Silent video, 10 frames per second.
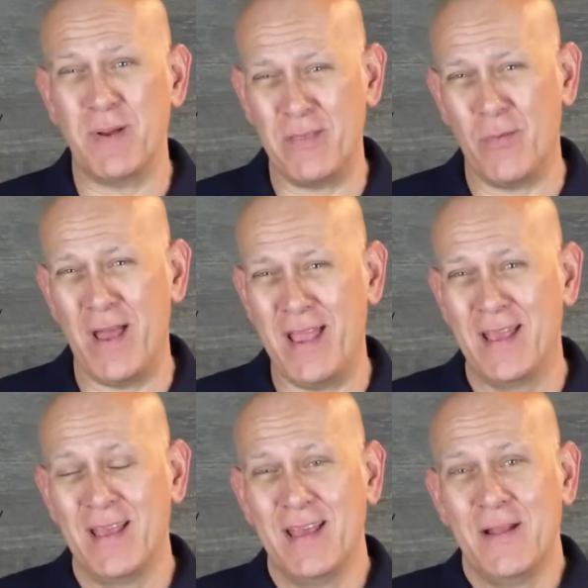By the way,
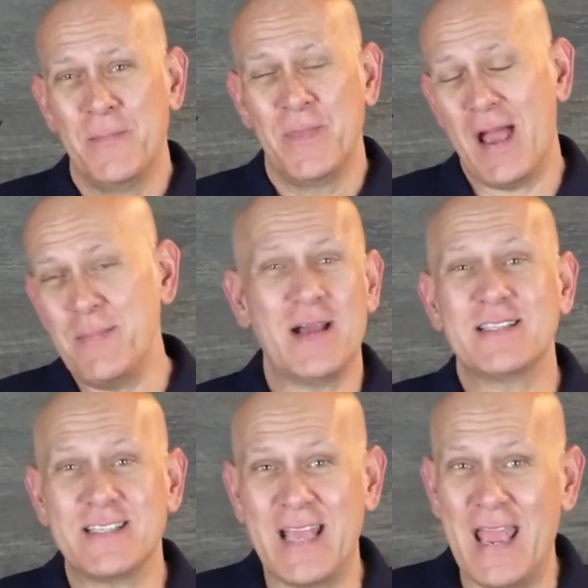I'm not
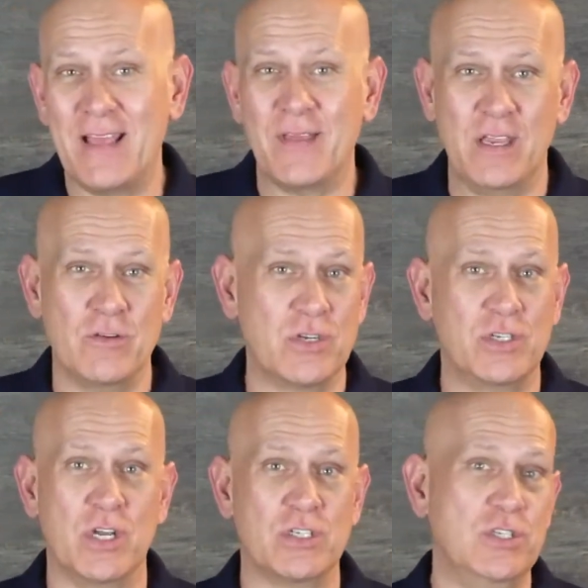saying that you should
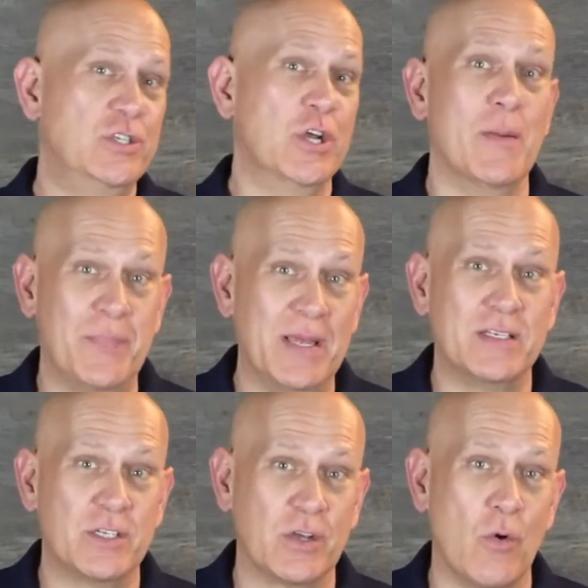just jump
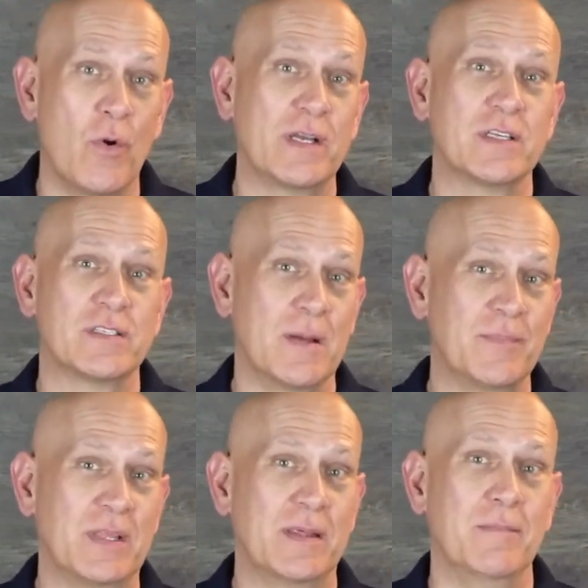into going to
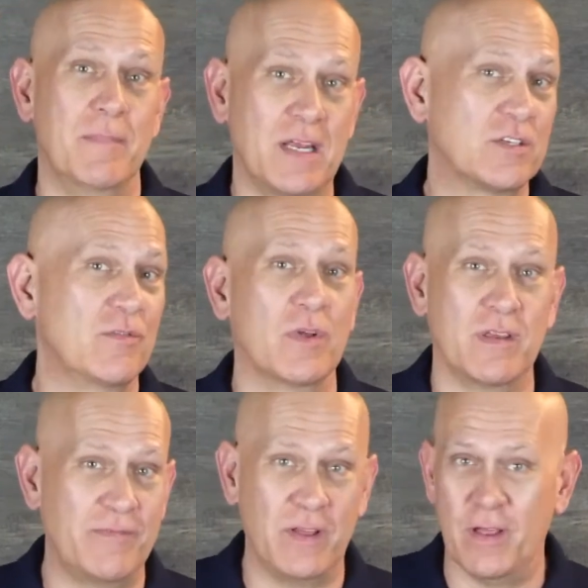something that makes you really
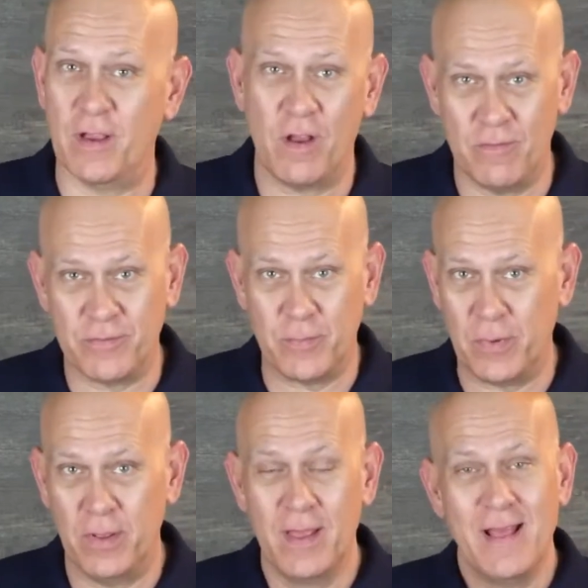feel
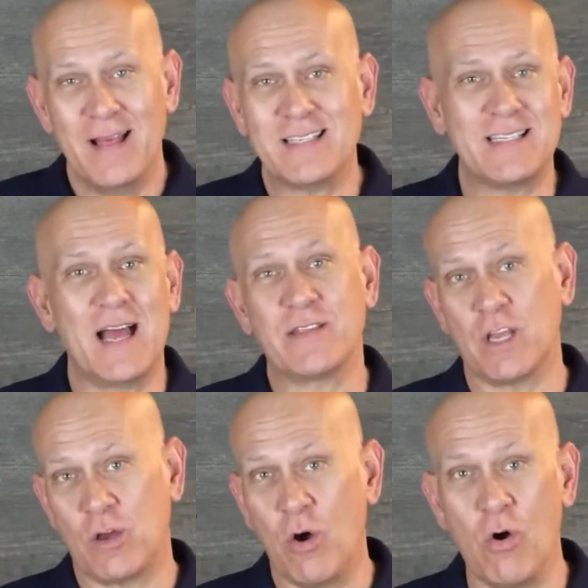uncomfortable. That's not the
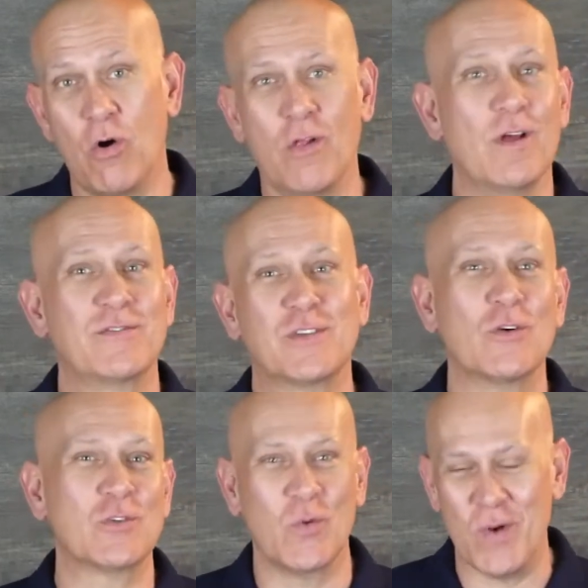goal of
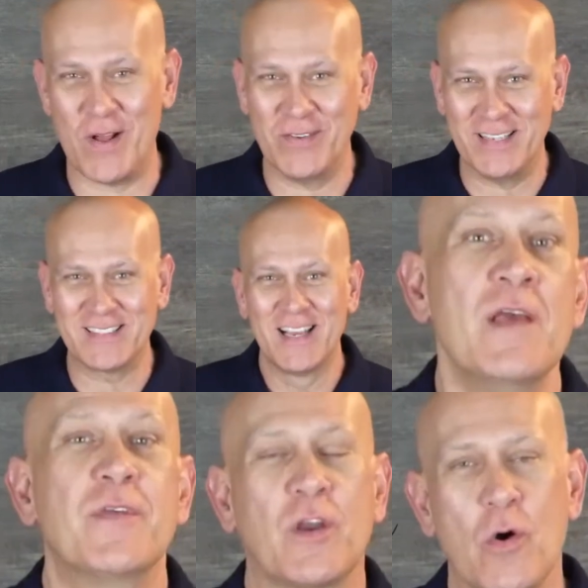social wellness.
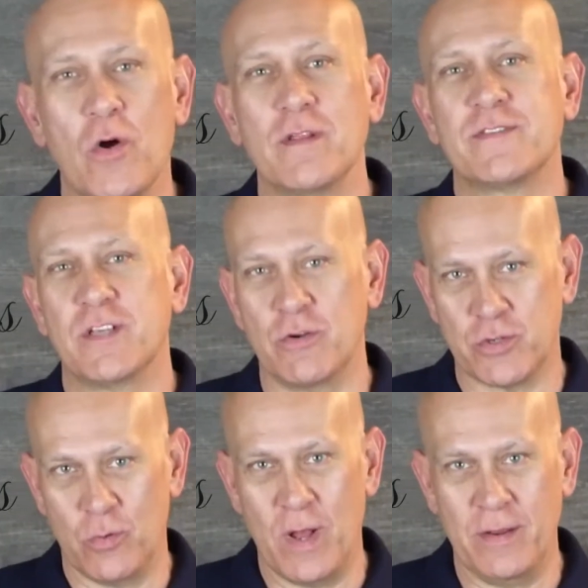The goal of
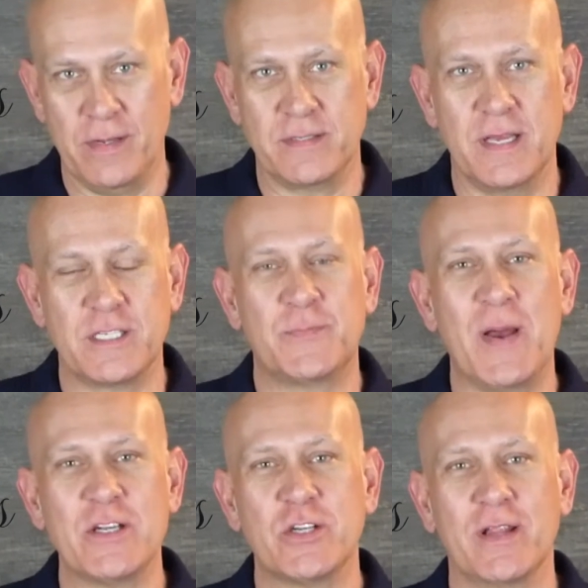social wellness,
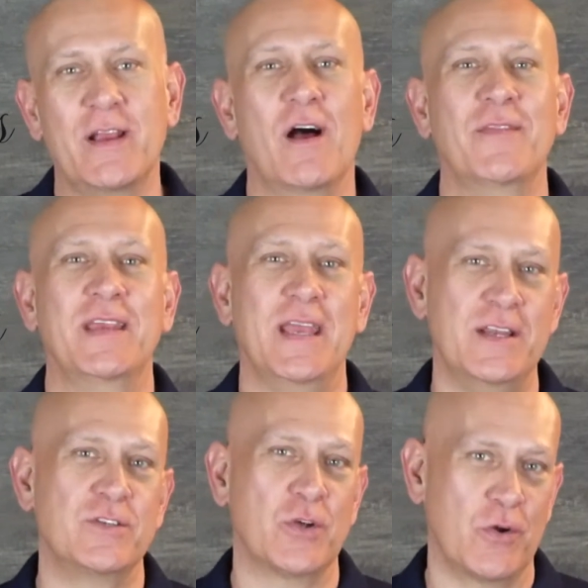especially on the
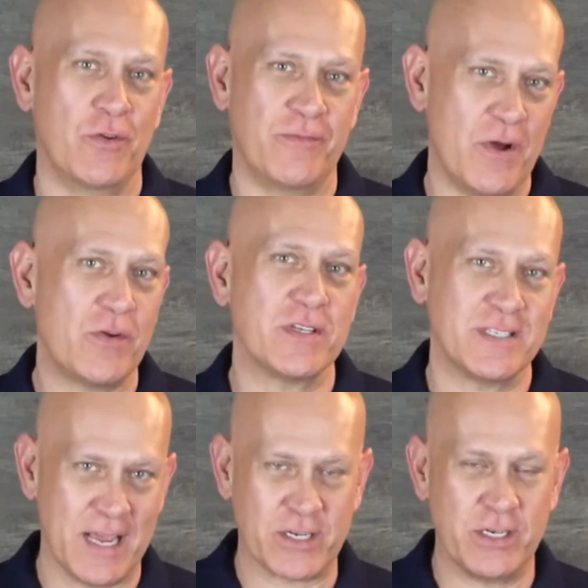internal focus
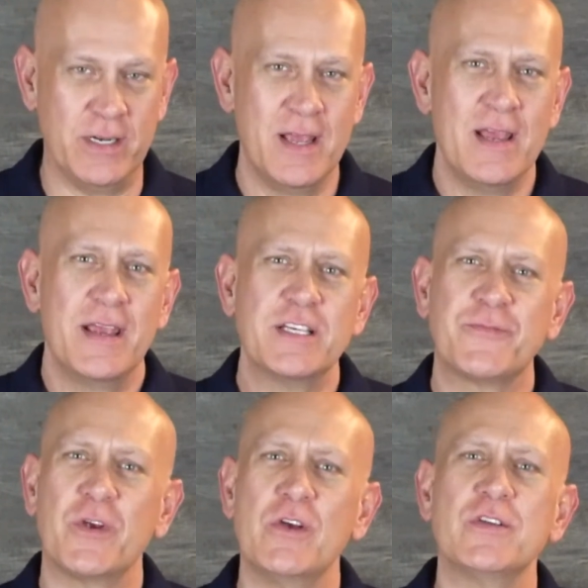section, is
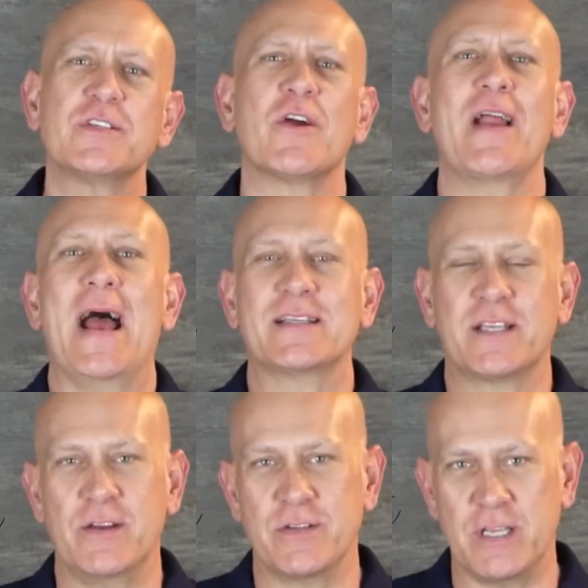for you to start
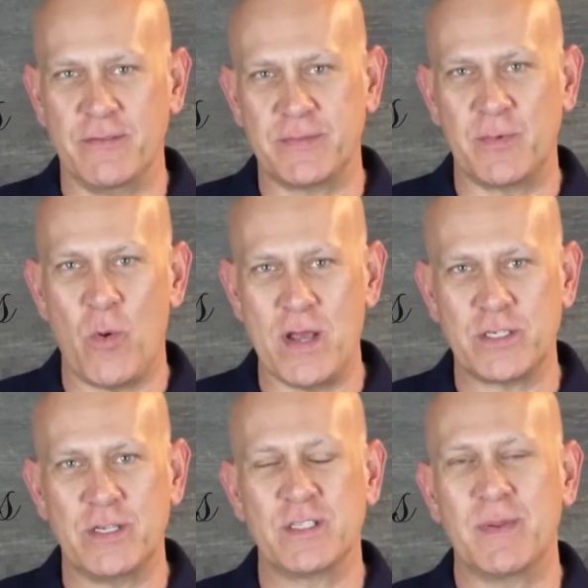asking yourself some
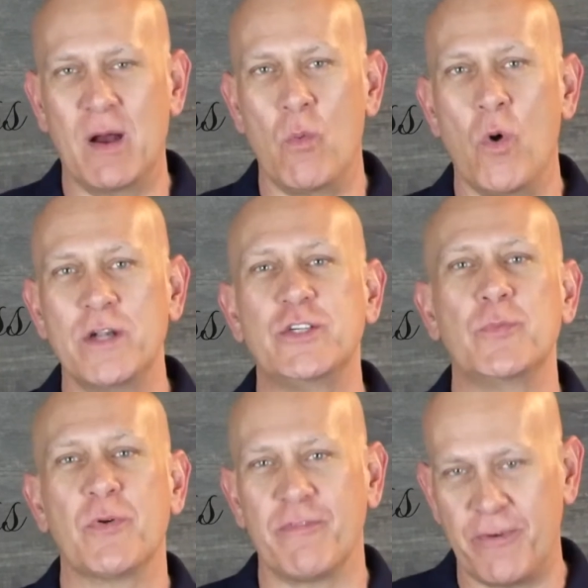questions about what you
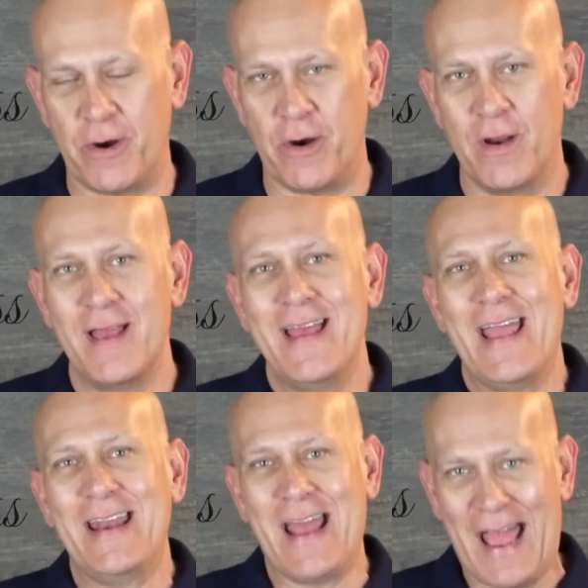prefer
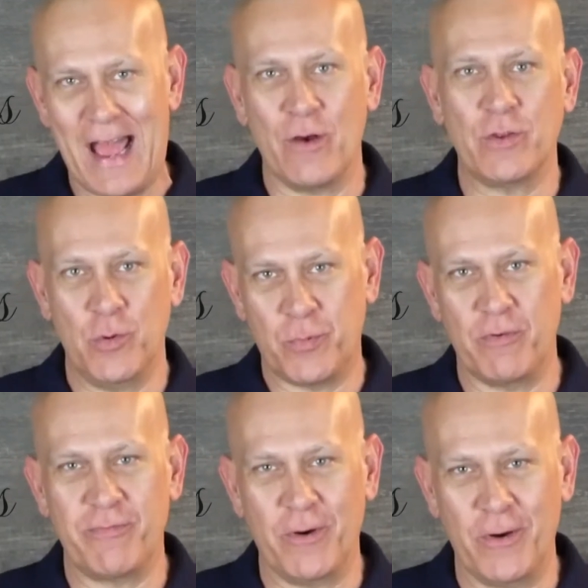and how you
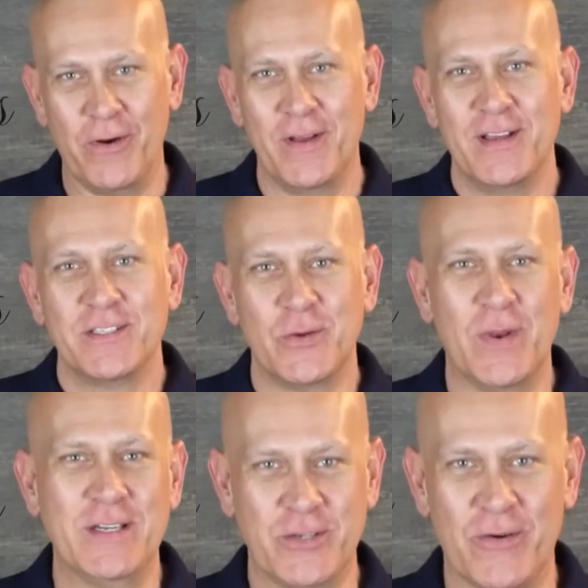prefer to
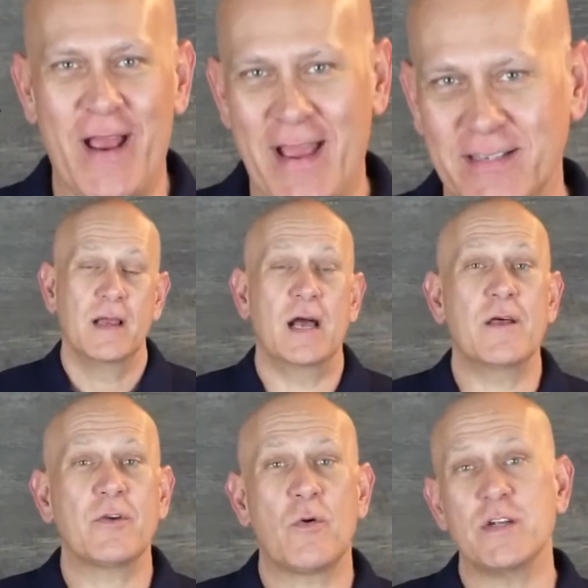interact.
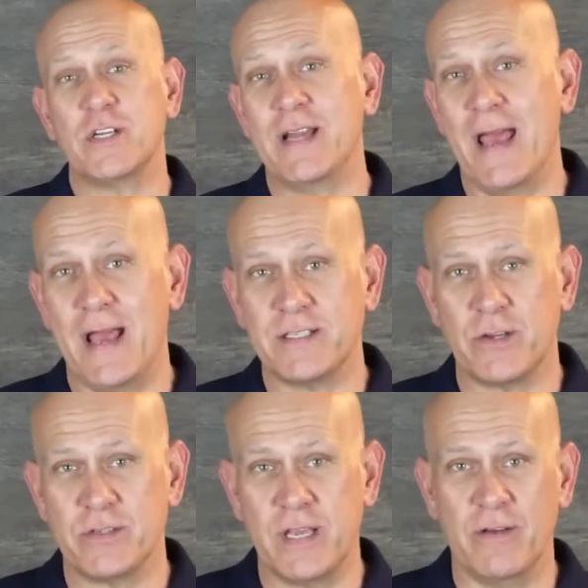Another question to ask
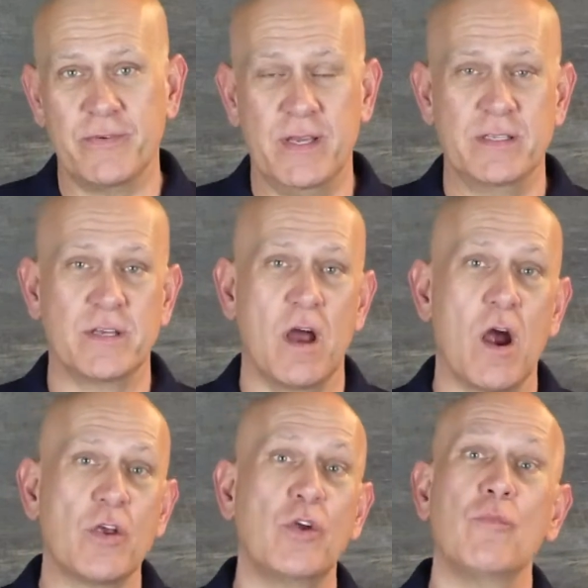yourself is,
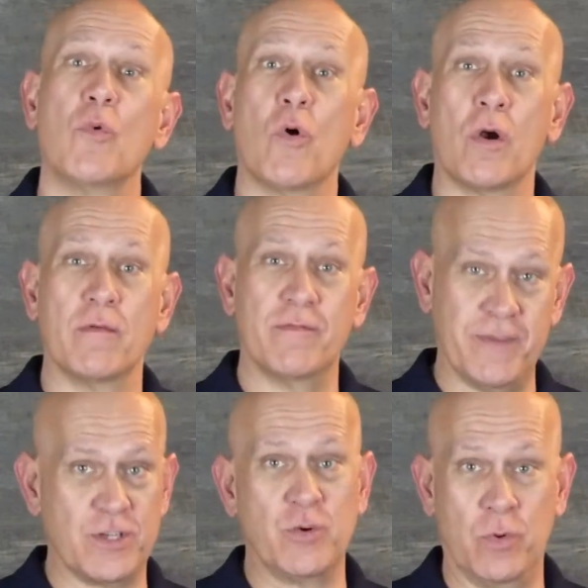are you more
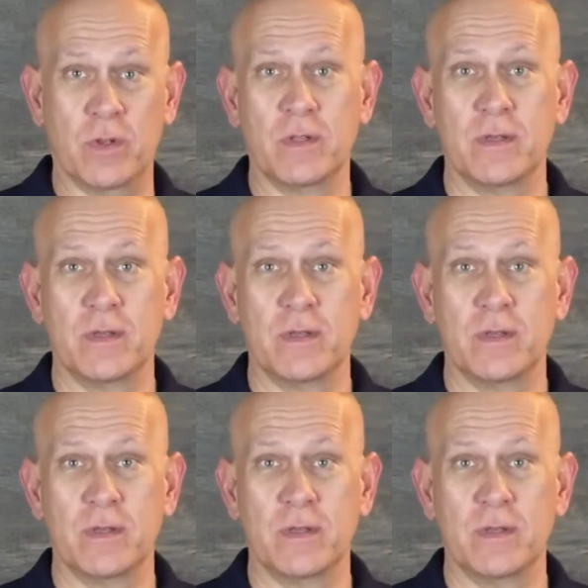visual?